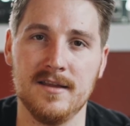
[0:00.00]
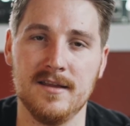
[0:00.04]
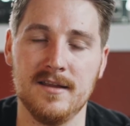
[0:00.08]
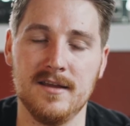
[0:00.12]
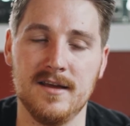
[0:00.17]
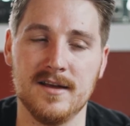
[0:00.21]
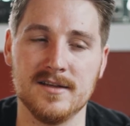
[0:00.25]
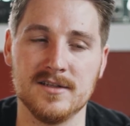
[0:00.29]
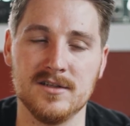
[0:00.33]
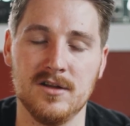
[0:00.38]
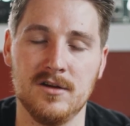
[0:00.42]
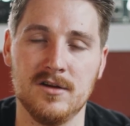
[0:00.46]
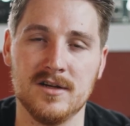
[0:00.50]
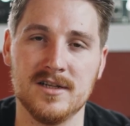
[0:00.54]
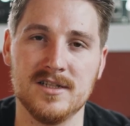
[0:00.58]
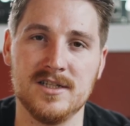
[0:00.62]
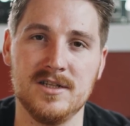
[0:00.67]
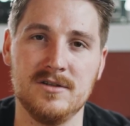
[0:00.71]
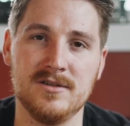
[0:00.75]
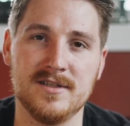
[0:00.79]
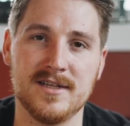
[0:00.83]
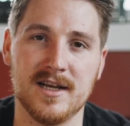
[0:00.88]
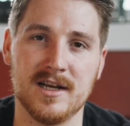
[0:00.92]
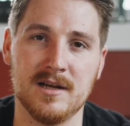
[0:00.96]
as long as
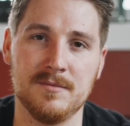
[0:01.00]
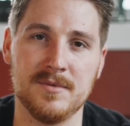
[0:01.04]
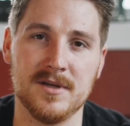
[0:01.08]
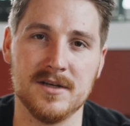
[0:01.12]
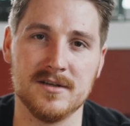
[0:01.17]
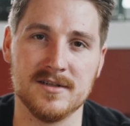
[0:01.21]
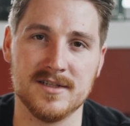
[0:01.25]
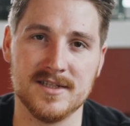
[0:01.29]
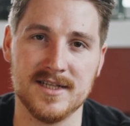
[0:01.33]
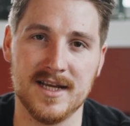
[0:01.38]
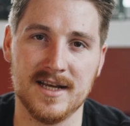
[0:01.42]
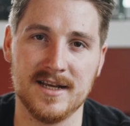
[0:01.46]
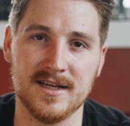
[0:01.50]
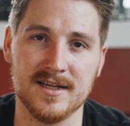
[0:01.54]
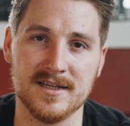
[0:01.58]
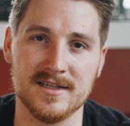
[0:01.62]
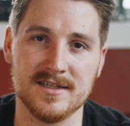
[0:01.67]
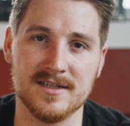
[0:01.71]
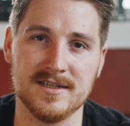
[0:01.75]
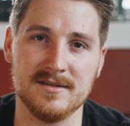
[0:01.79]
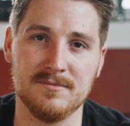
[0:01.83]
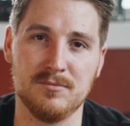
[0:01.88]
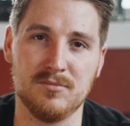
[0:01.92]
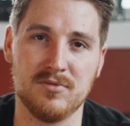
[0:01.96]
you set up your
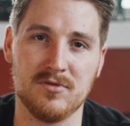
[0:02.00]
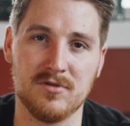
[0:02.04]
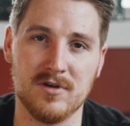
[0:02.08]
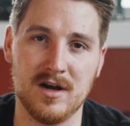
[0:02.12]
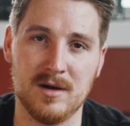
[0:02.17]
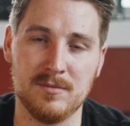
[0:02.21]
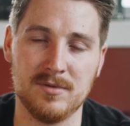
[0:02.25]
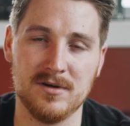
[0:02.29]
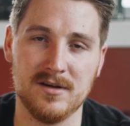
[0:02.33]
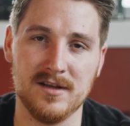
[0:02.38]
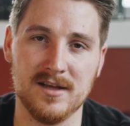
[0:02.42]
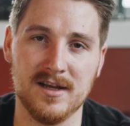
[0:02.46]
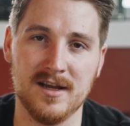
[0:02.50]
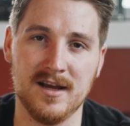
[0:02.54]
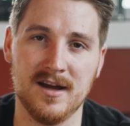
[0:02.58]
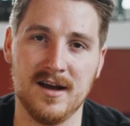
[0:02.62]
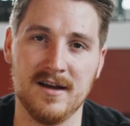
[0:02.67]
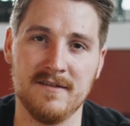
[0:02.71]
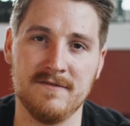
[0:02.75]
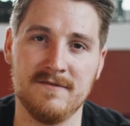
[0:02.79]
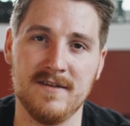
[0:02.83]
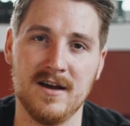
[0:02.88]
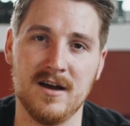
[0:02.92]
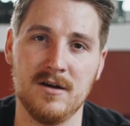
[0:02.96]
settings properly, I
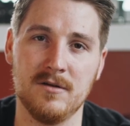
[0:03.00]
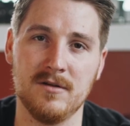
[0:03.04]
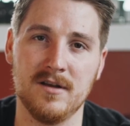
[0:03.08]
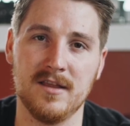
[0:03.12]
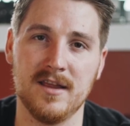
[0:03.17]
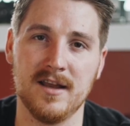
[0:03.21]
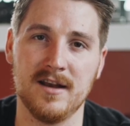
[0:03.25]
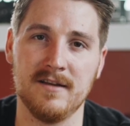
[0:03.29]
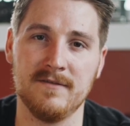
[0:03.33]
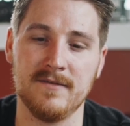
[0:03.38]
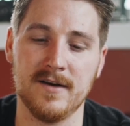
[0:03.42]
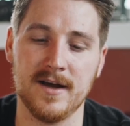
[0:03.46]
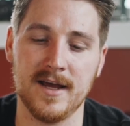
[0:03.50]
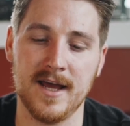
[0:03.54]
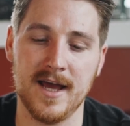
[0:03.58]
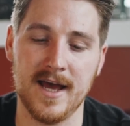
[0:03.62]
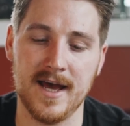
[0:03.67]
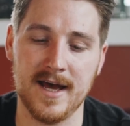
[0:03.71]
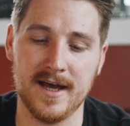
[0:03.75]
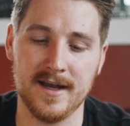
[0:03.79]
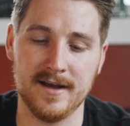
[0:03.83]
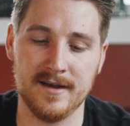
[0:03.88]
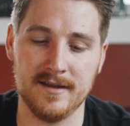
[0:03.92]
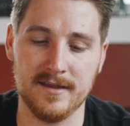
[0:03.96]
found that if I
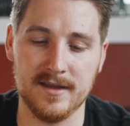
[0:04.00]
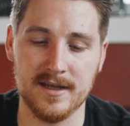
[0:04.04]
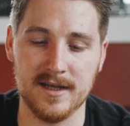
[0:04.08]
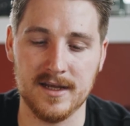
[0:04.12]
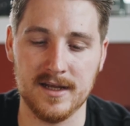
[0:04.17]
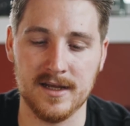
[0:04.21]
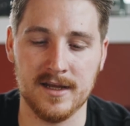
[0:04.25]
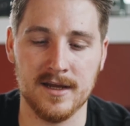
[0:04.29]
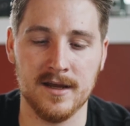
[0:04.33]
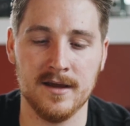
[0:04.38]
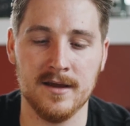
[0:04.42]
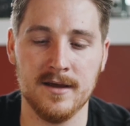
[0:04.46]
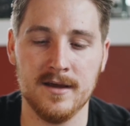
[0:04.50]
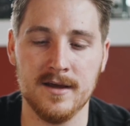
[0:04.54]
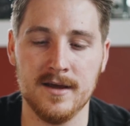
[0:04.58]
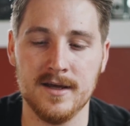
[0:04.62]
had the